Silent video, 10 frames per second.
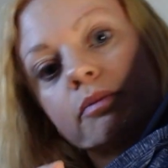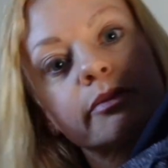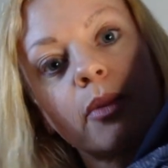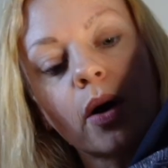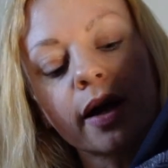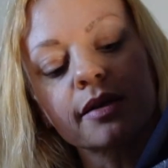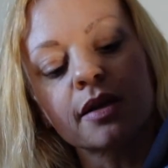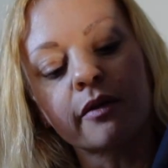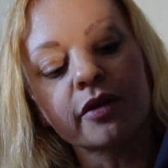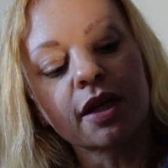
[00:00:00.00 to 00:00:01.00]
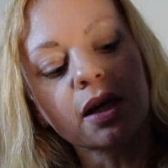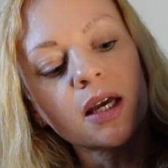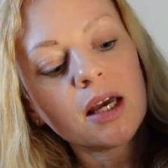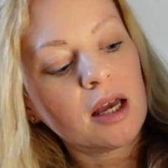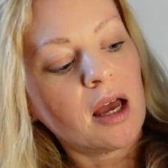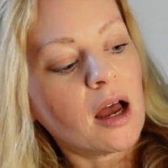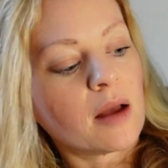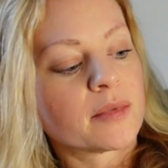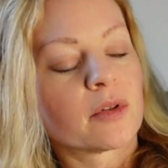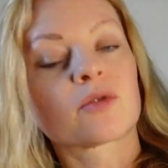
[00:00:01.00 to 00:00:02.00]
pockets and everything.
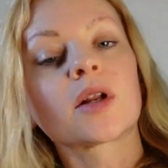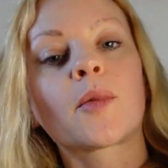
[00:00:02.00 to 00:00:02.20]
So it's really